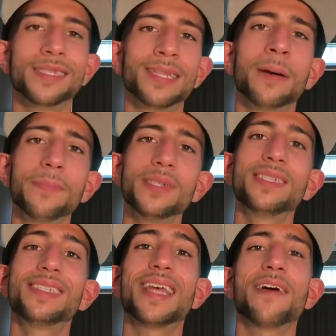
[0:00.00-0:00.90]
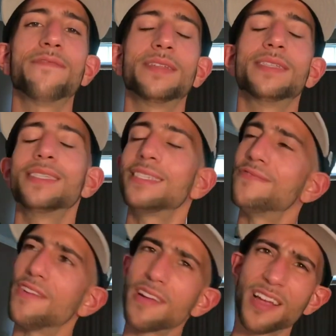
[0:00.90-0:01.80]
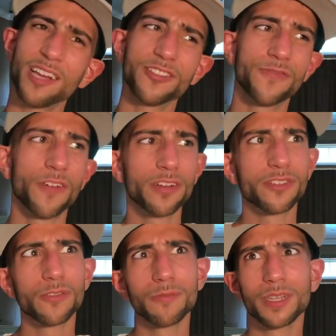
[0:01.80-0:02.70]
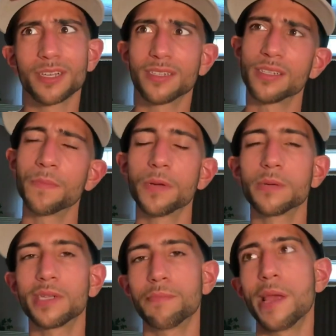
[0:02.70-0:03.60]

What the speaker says: Number 7. This is very controversial because some people say,